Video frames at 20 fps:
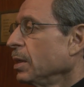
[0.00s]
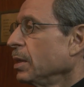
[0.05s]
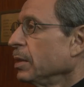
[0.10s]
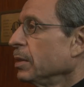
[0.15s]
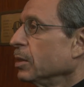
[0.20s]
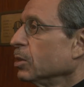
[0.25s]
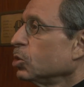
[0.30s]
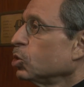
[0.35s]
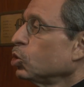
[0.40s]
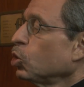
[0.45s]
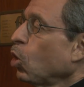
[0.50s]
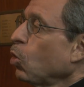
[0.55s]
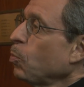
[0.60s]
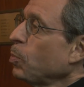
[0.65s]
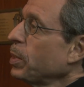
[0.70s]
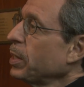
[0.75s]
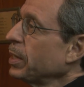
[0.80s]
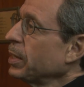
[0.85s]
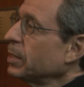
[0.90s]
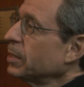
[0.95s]
There's so
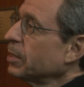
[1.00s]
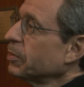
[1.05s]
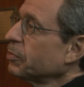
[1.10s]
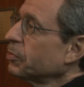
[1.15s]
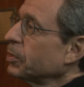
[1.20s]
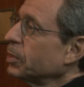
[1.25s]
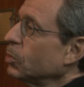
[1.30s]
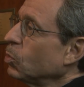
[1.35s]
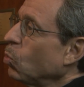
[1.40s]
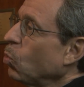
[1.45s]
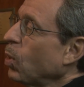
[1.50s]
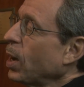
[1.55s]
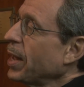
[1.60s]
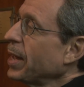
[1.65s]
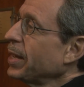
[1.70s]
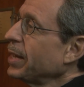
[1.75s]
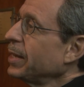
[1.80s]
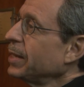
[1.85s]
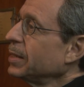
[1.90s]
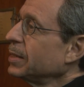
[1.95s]
many different
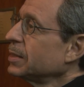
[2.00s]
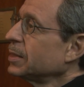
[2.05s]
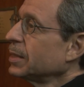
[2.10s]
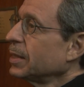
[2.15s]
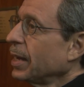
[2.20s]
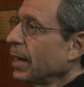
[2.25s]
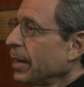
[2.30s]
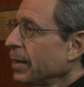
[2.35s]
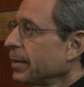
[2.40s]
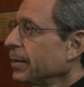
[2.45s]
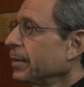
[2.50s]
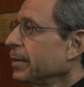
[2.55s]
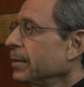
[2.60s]
ways that